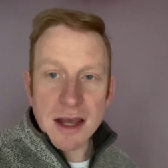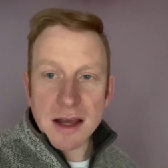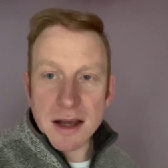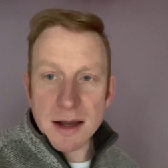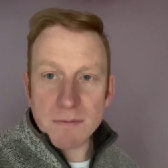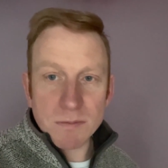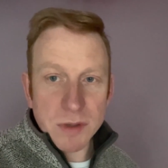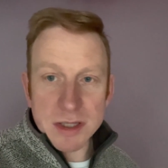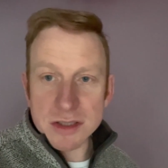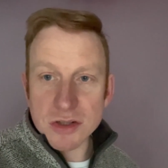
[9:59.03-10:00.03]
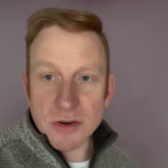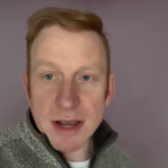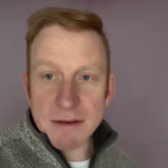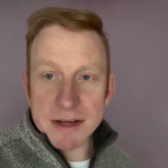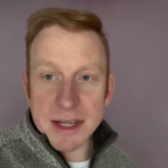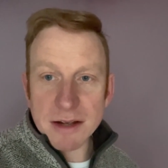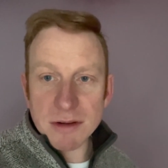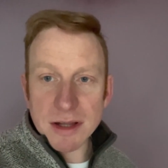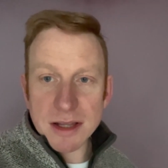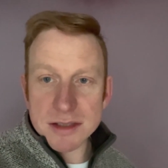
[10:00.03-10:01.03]
Um, we can sort out a
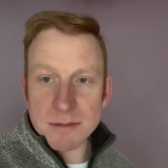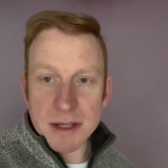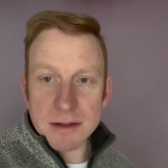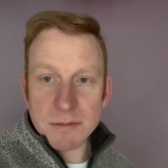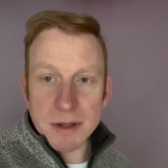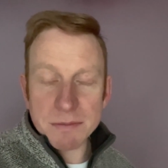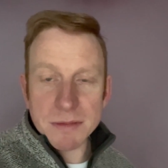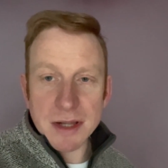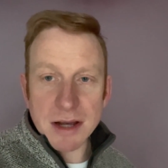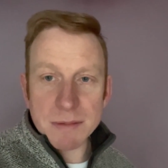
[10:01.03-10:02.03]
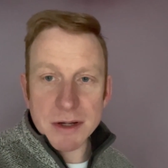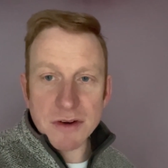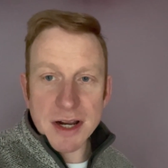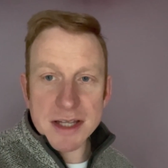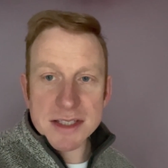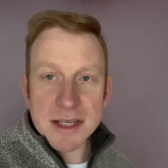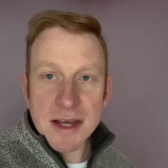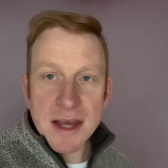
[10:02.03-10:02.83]
deal. That's that'd be, that be great.